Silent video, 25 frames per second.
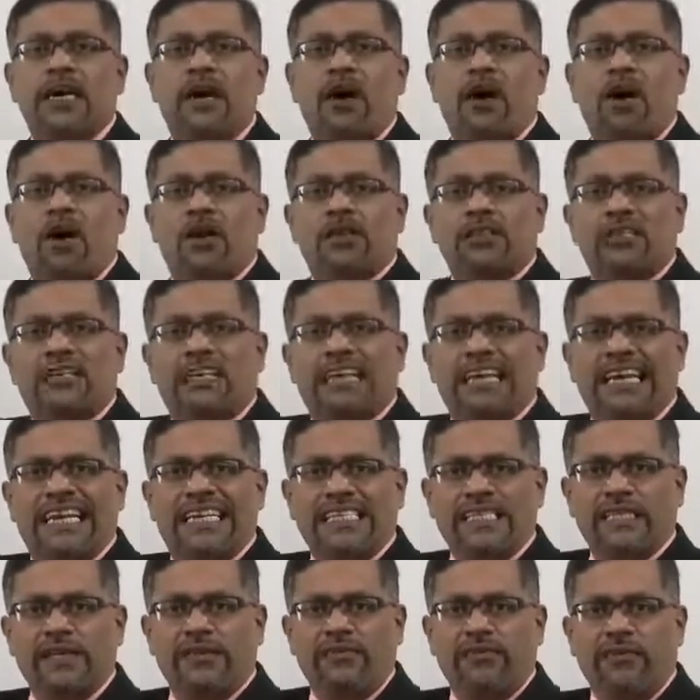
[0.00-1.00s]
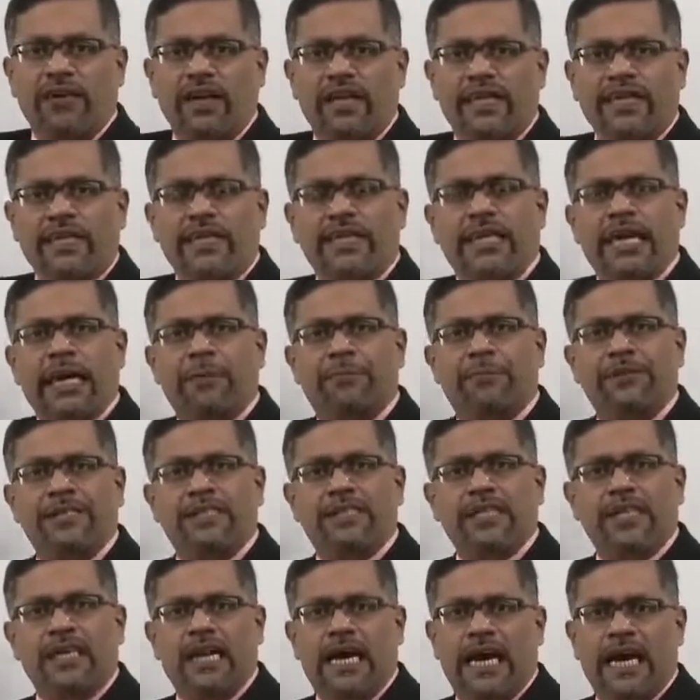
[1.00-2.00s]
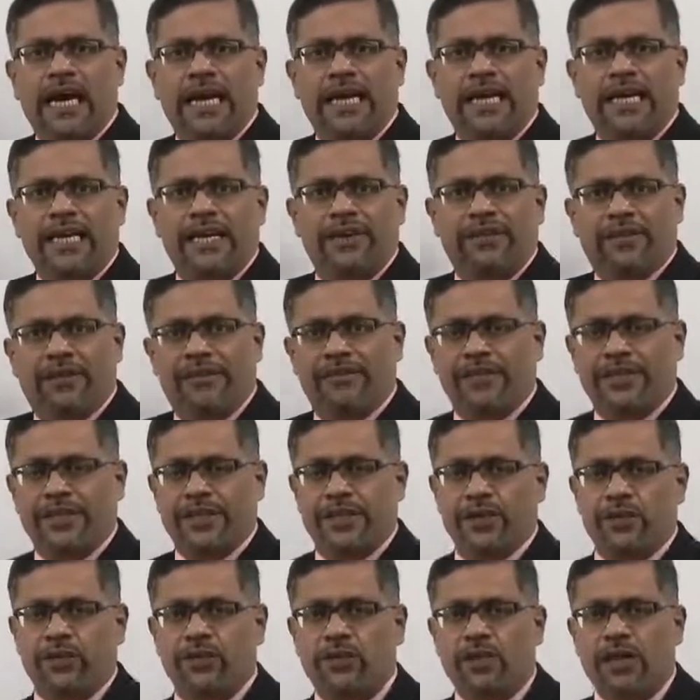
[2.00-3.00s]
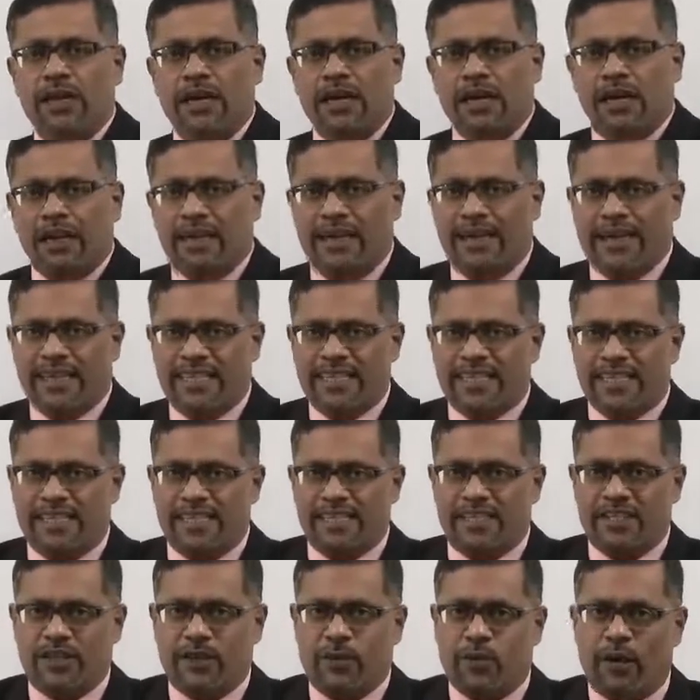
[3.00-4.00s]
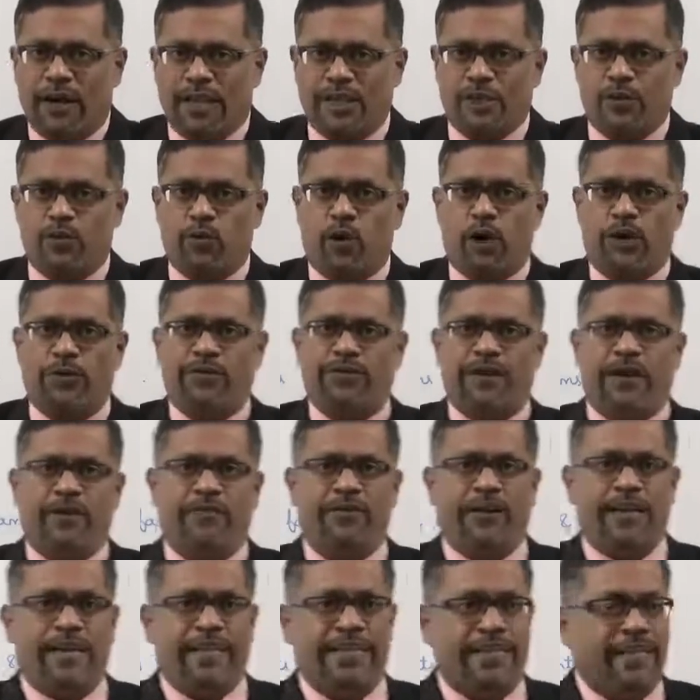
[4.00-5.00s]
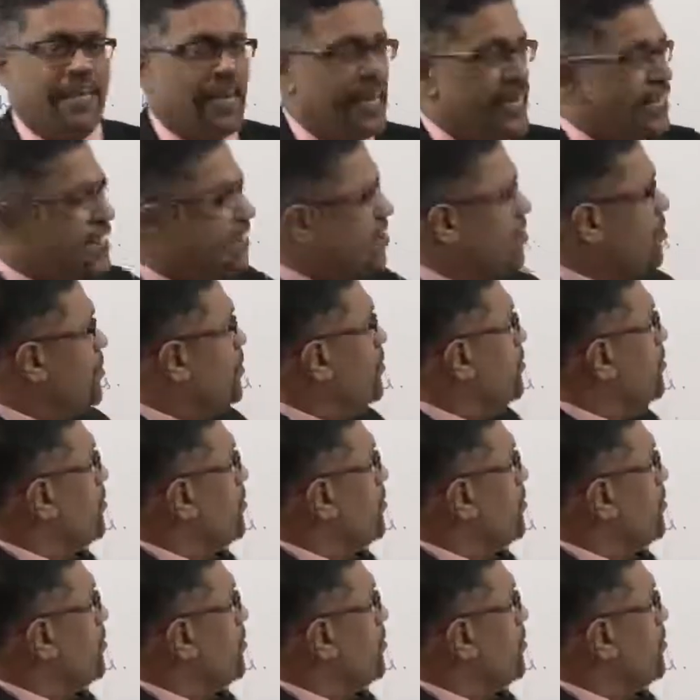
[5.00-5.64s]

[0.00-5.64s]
on classifying capital and revenue. Let us just revise what we have done in the last.